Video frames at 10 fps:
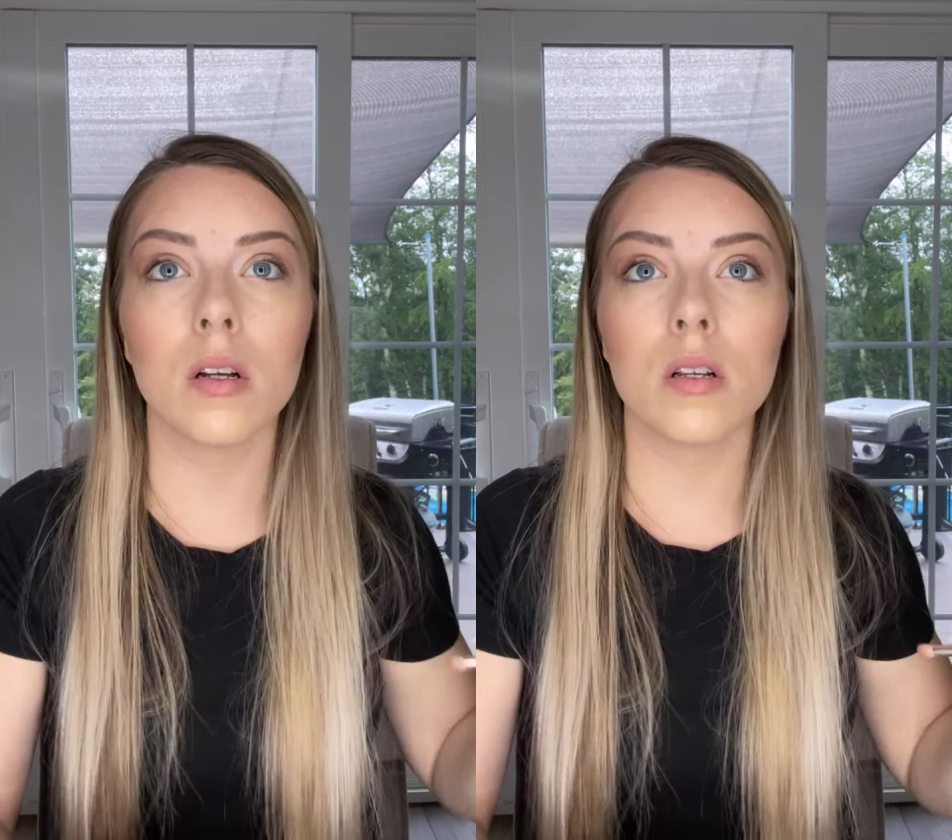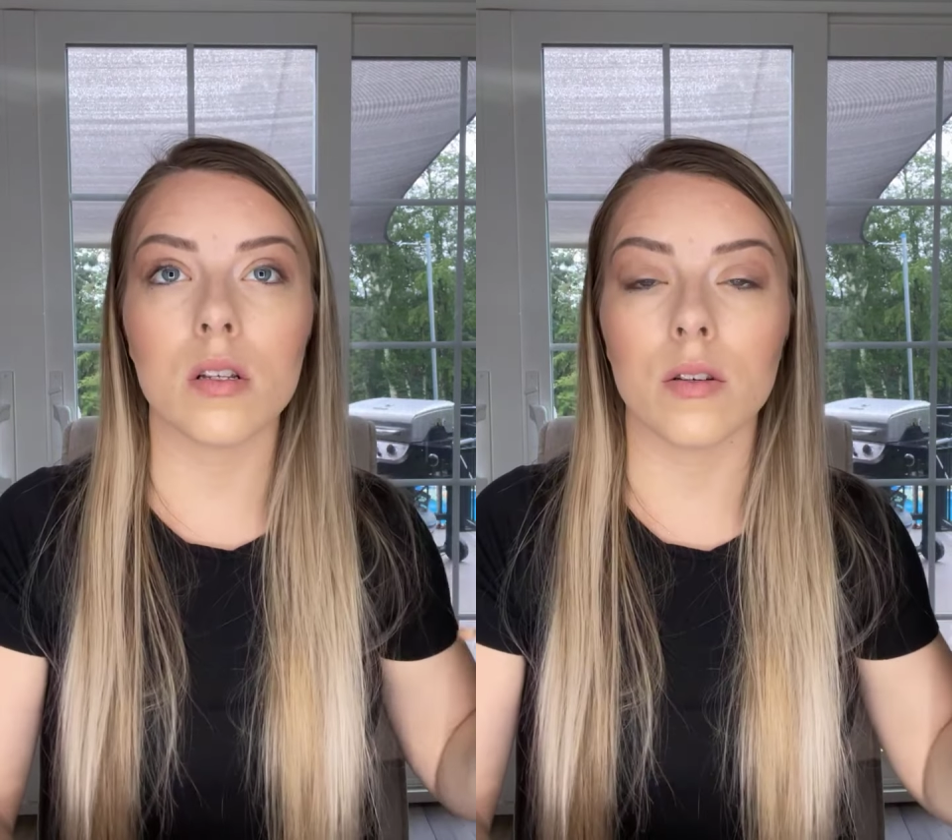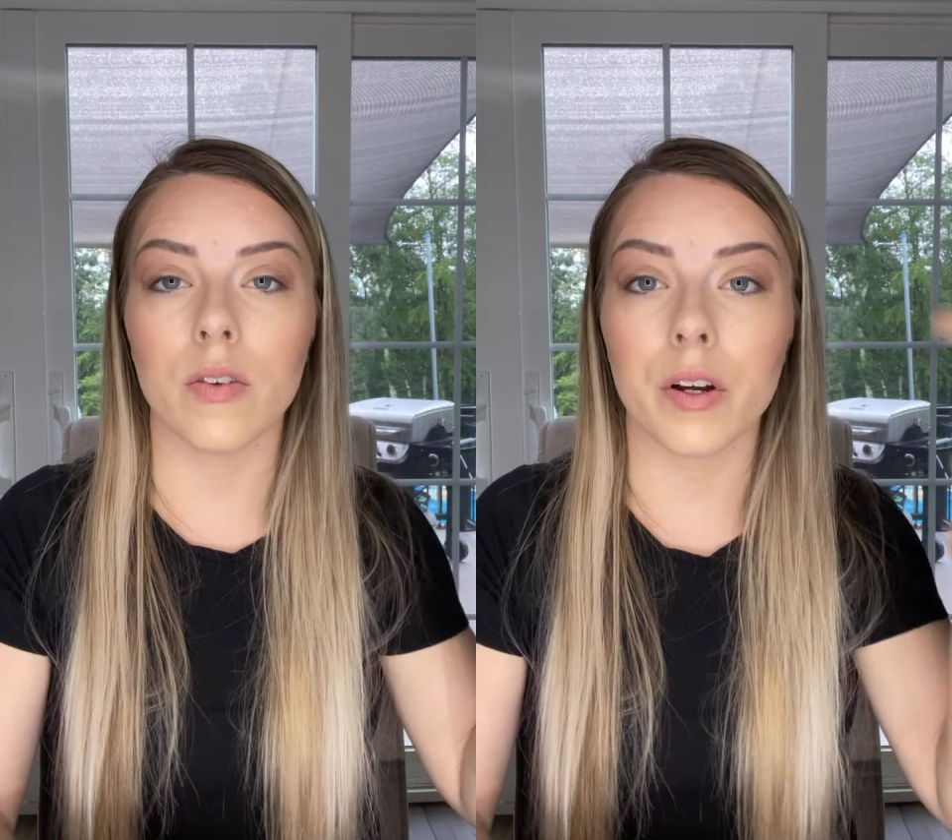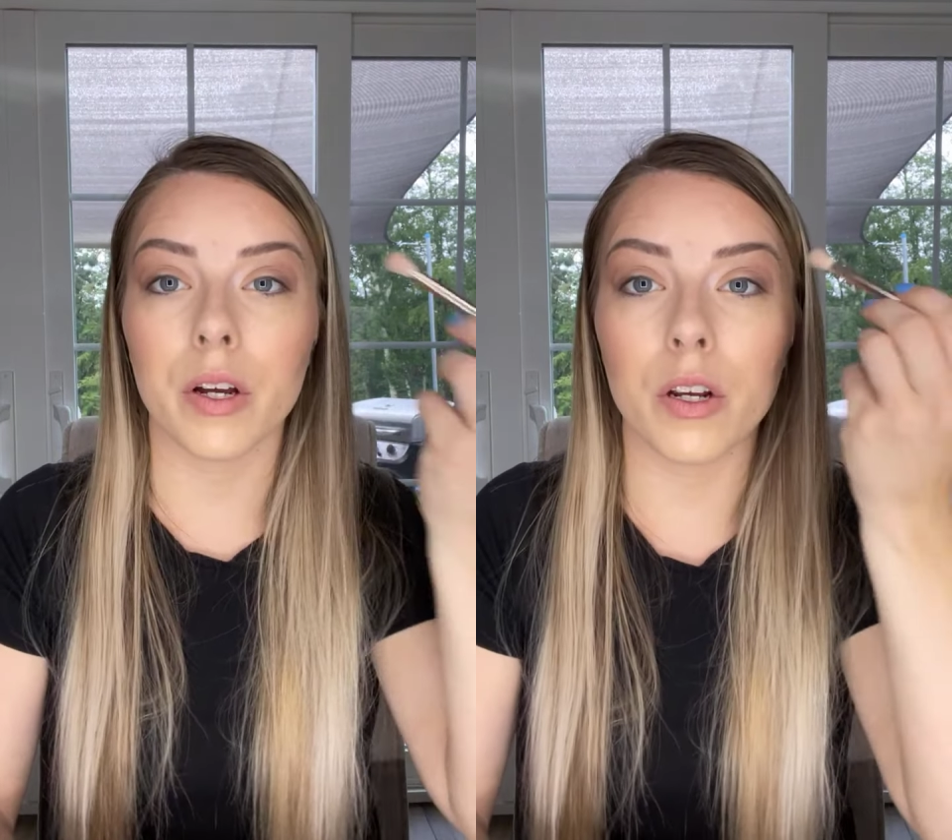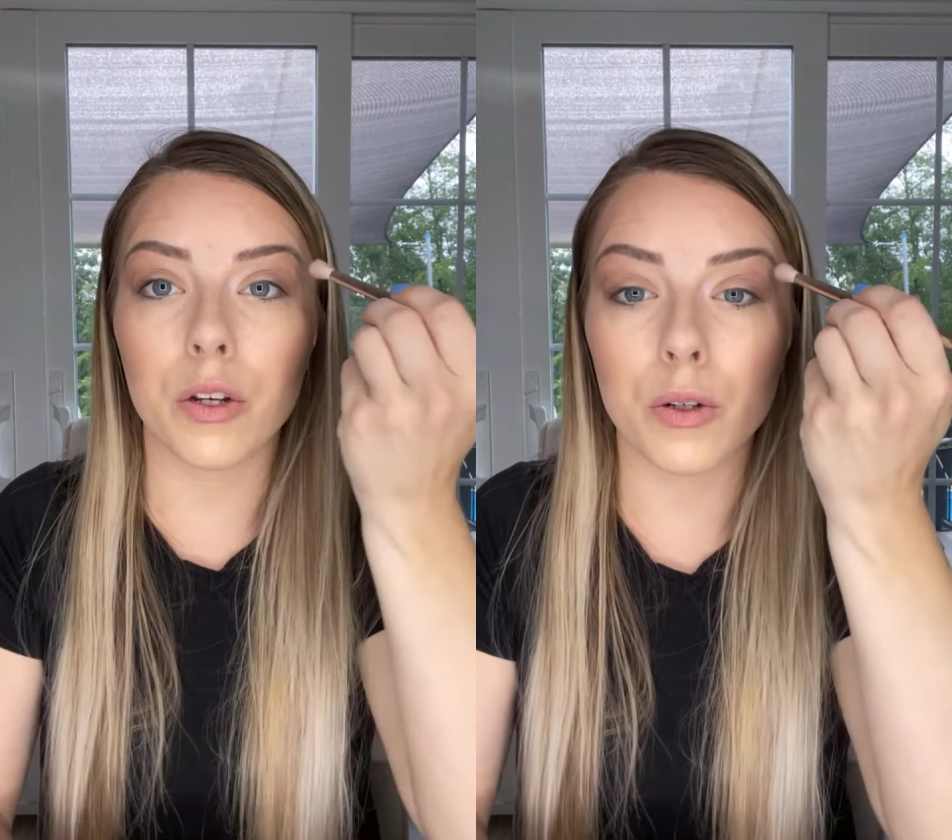It's a
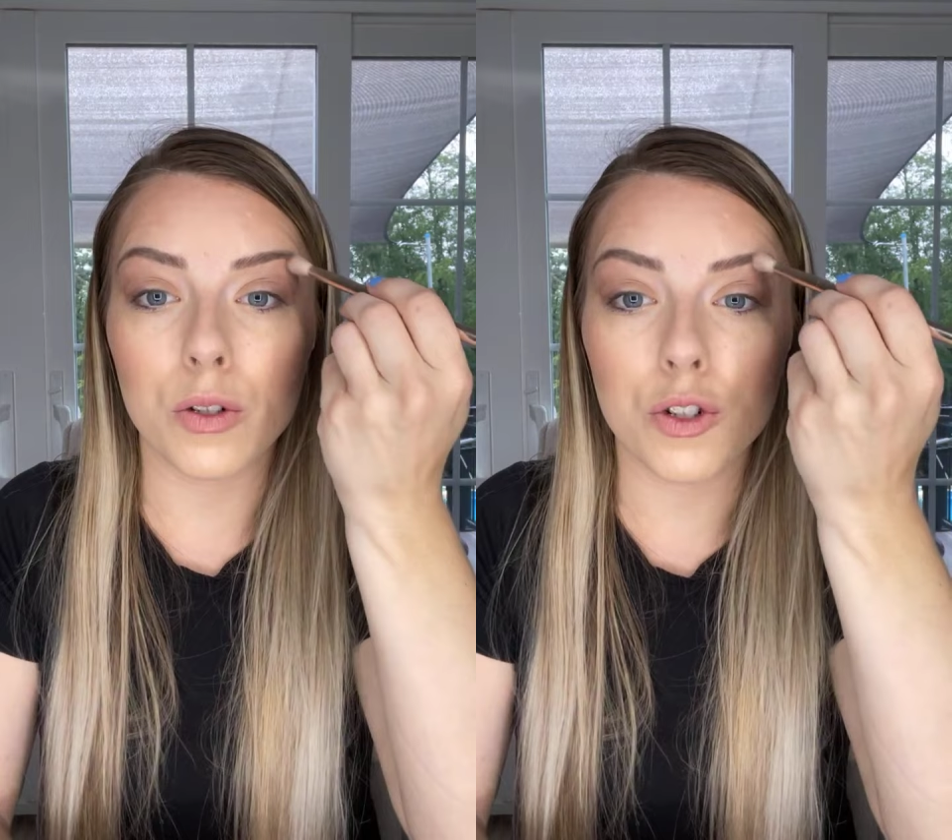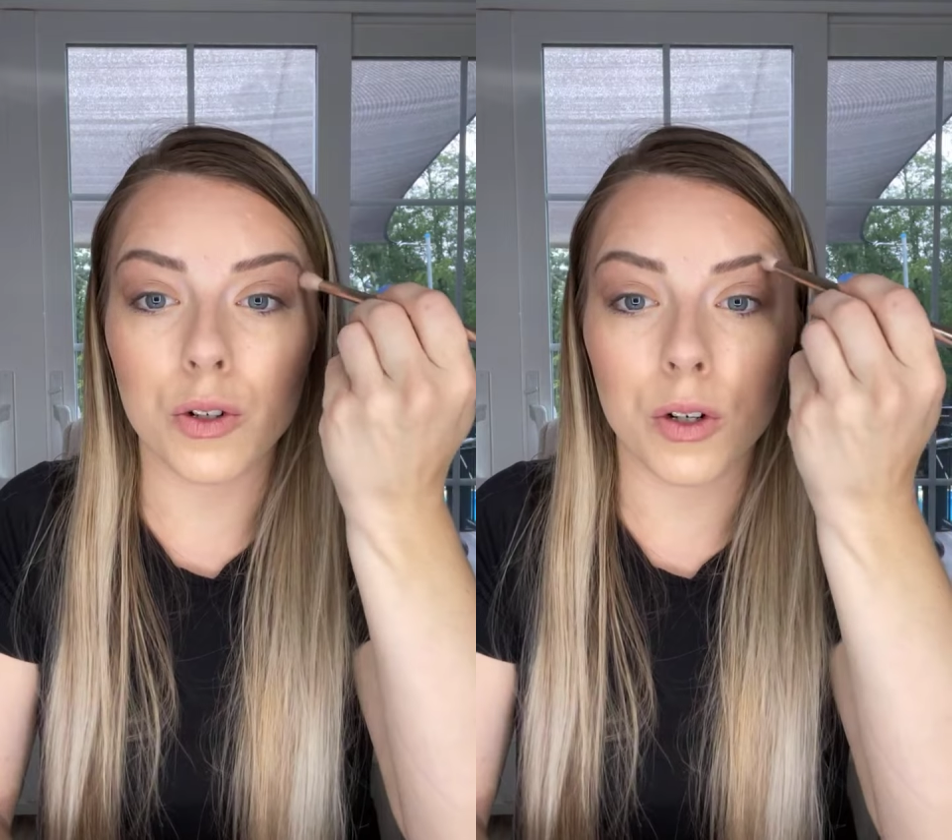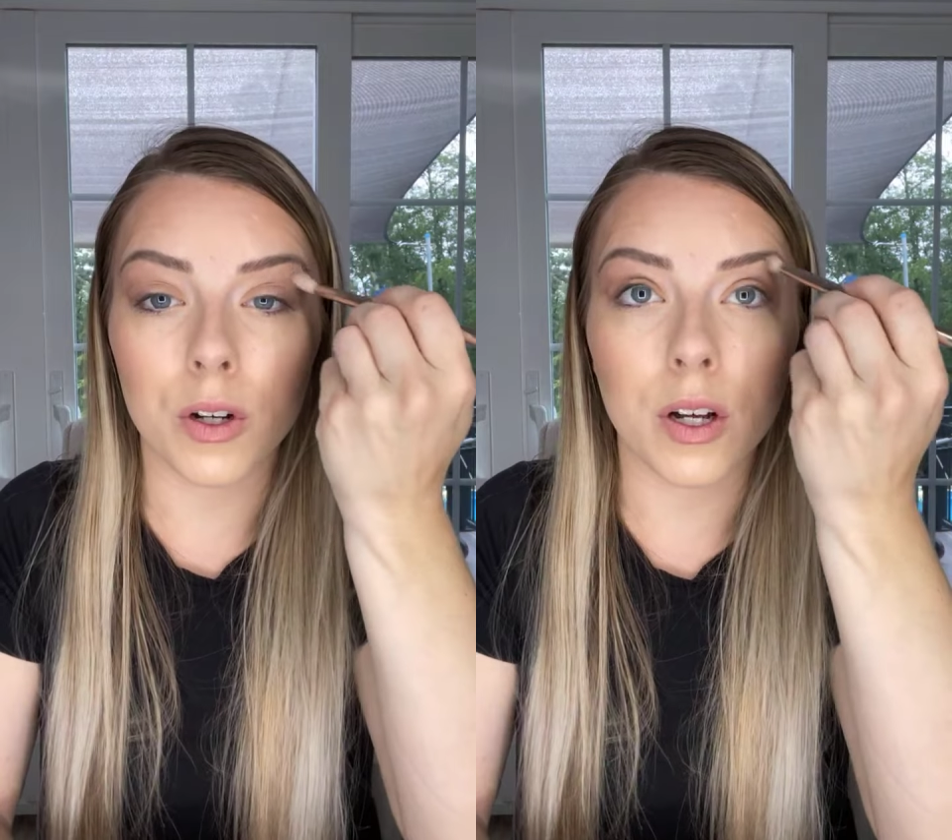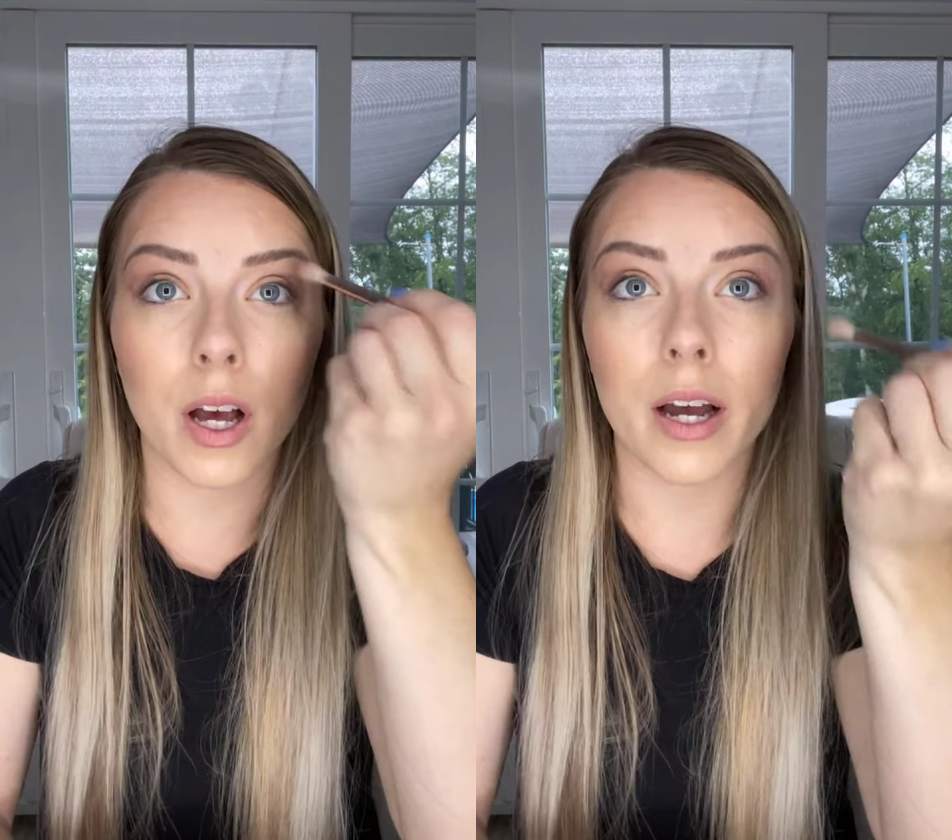very neutral